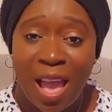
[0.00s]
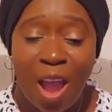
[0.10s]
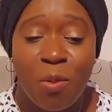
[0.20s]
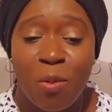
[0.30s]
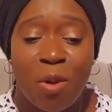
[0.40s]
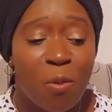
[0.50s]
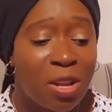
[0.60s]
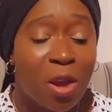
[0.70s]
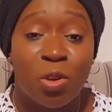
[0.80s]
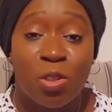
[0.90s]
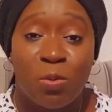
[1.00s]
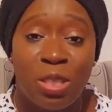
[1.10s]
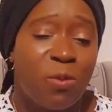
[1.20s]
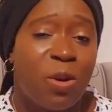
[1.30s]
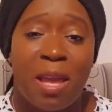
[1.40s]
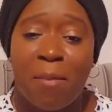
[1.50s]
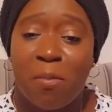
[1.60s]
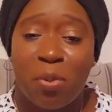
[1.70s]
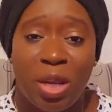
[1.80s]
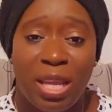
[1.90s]
I remember when I was amazing, when I'm
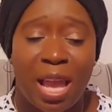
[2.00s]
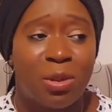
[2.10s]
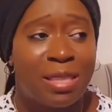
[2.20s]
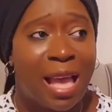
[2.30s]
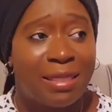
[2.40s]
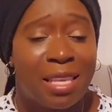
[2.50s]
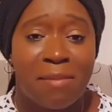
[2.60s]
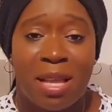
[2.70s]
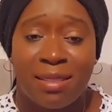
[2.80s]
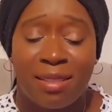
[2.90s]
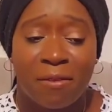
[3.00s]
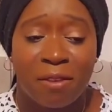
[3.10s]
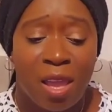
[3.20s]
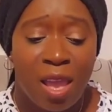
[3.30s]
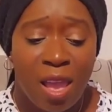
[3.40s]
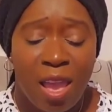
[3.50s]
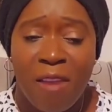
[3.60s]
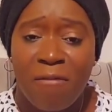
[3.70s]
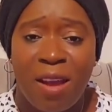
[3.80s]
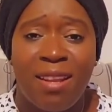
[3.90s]
praying, I was asking myself,
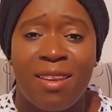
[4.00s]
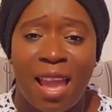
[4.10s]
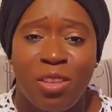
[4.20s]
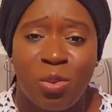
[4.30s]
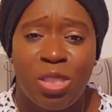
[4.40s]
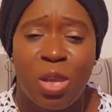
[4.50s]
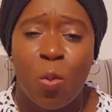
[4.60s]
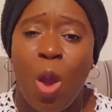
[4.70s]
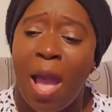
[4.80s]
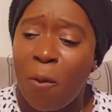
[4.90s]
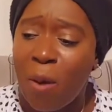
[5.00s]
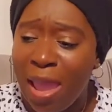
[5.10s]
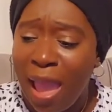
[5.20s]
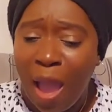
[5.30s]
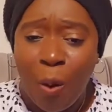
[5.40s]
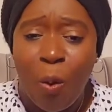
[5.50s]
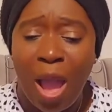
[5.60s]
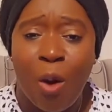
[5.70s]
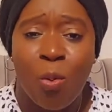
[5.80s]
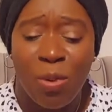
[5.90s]
if I die today, where I
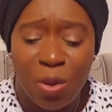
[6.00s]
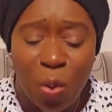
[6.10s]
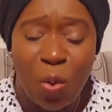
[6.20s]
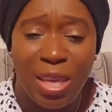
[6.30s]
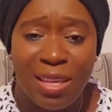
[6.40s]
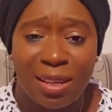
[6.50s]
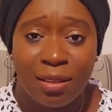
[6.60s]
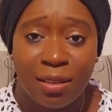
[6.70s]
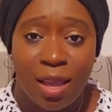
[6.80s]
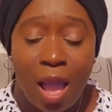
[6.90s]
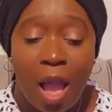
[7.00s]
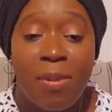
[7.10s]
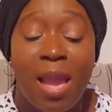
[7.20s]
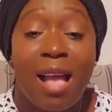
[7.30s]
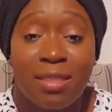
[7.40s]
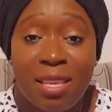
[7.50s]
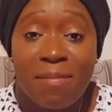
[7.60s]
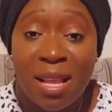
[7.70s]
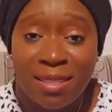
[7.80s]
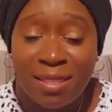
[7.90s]
will be going? I've been
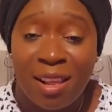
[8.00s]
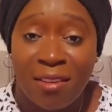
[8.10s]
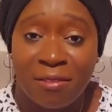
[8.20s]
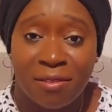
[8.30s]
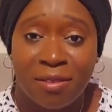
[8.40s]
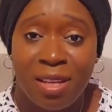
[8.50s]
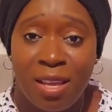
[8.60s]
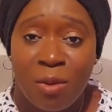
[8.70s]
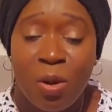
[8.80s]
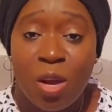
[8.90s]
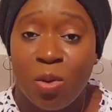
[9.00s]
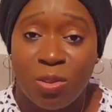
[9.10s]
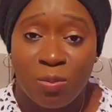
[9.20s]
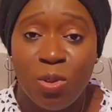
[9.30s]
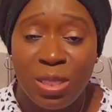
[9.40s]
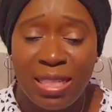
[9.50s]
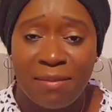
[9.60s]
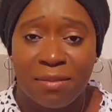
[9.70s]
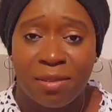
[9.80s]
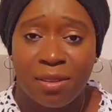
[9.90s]
asking myself when I was
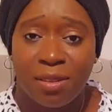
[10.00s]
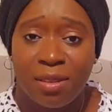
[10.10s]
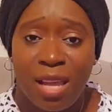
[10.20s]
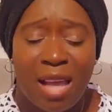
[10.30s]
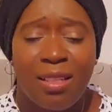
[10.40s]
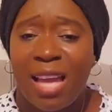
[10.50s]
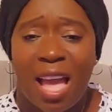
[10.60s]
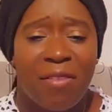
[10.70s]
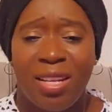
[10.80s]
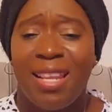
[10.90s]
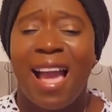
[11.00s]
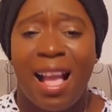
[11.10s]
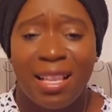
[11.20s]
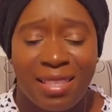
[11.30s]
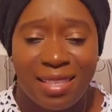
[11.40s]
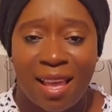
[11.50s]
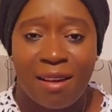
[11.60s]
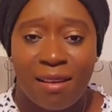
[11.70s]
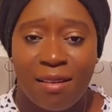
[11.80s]
Muslim. I didn't have any answer.